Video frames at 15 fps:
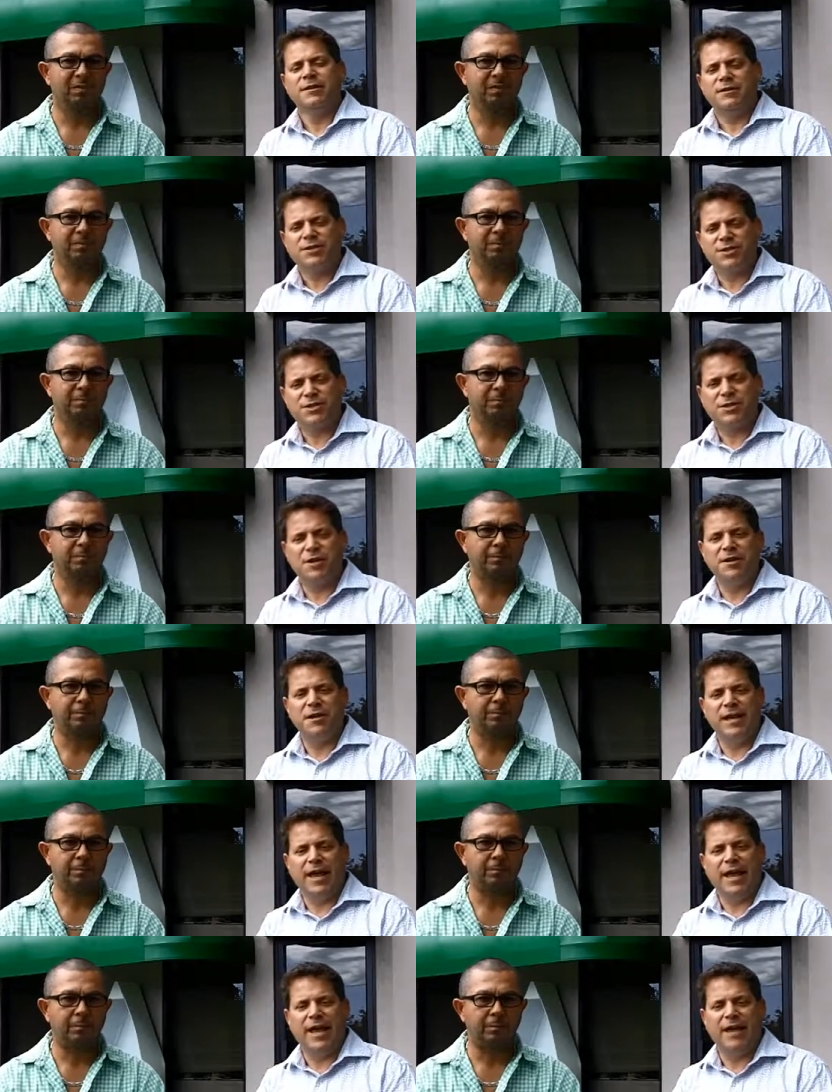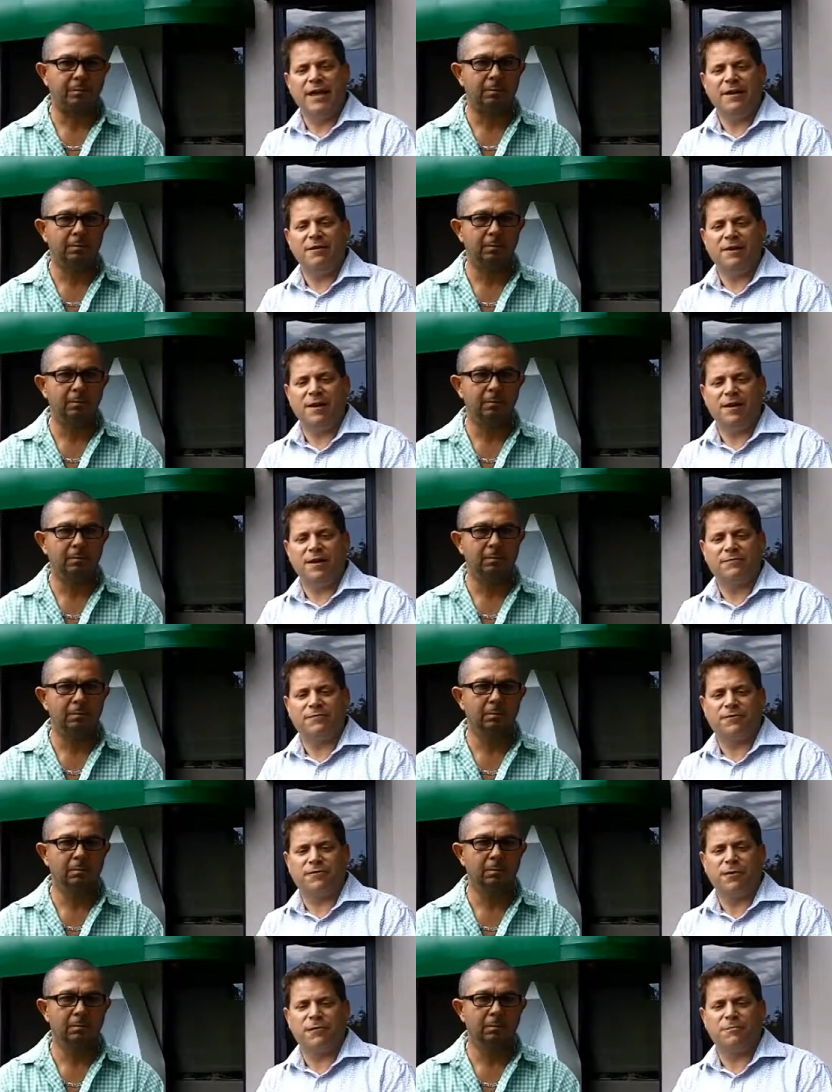Speaker 1: Sunday uh,
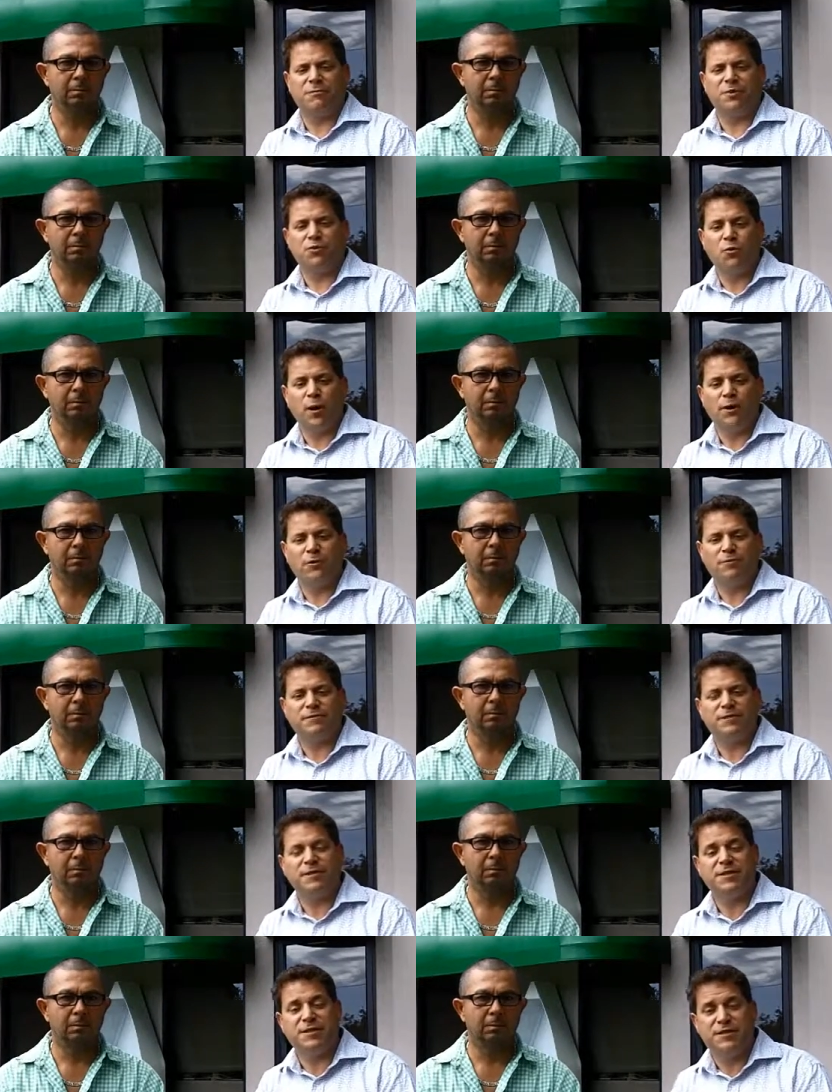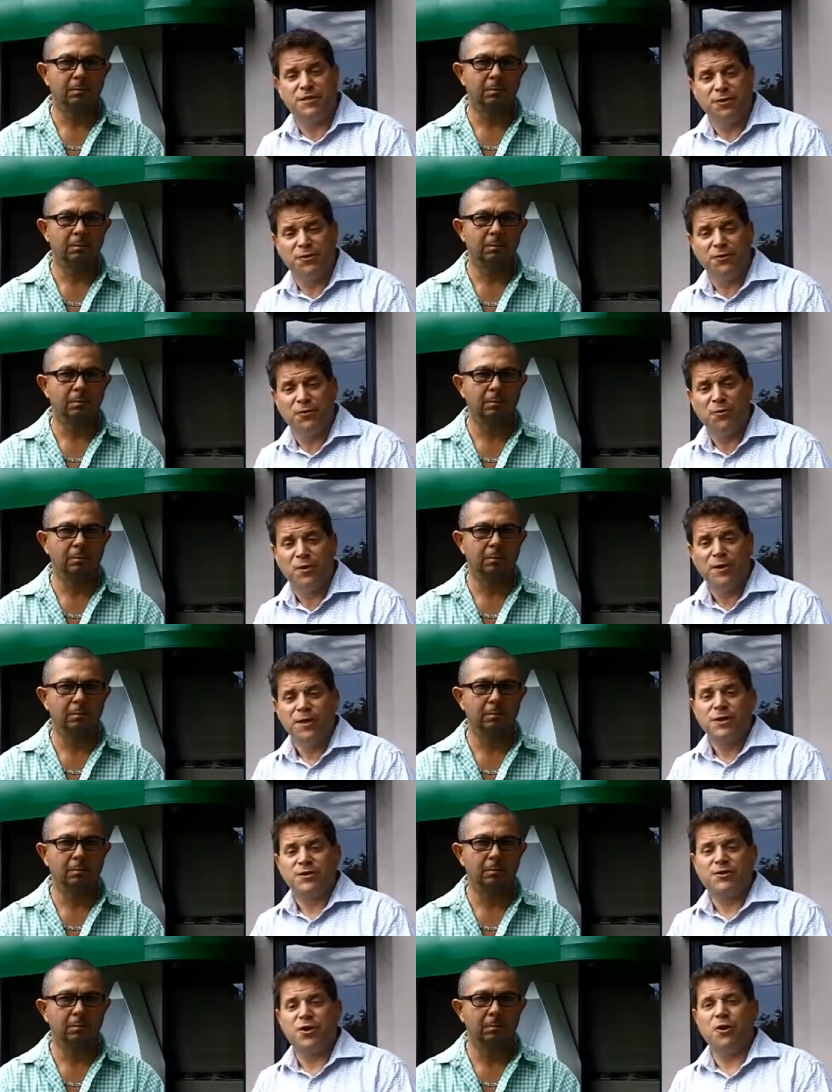from twelve to two.
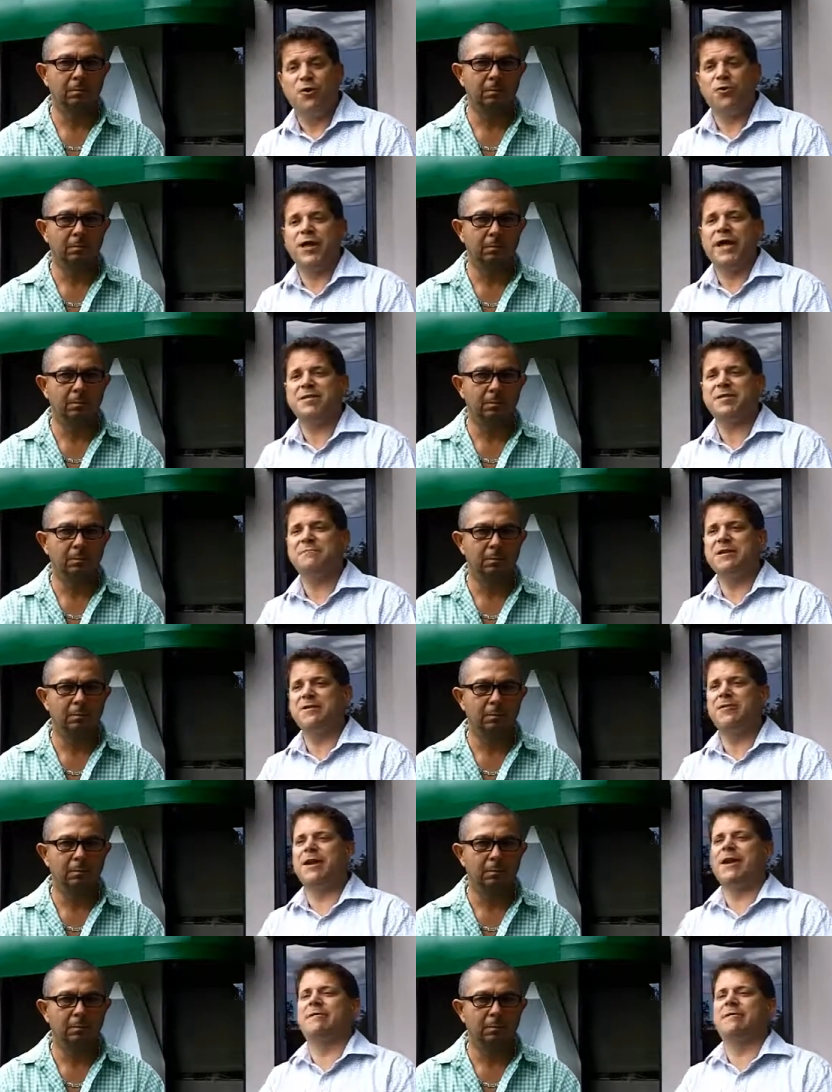So that's gonna be